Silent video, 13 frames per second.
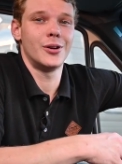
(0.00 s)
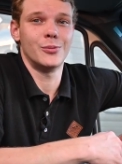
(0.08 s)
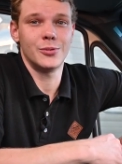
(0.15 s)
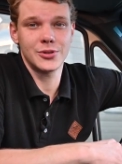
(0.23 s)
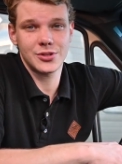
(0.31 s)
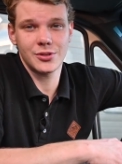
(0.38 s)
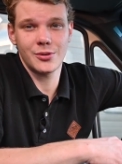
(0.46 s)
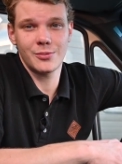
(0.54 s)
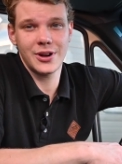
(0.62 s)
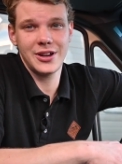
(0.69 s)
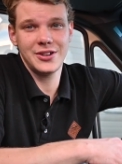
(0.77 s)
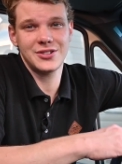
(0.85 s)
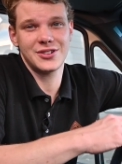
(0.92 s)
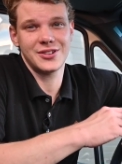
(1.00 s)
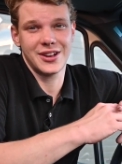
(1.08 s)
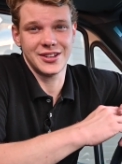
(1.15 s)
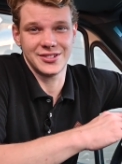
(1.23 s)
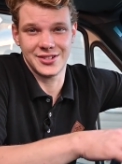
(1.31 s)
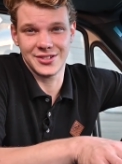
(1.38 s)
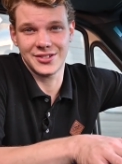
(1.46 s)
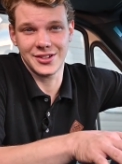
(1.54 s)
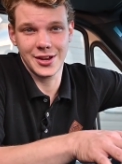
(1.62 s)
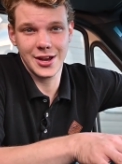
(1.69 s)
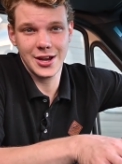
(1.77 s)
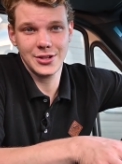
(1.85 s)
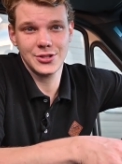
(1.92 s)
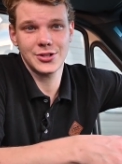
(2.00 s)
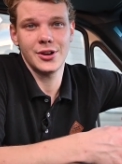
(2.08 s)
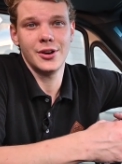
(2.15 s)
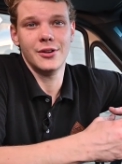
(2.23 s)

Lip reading: Once low range has disengaged,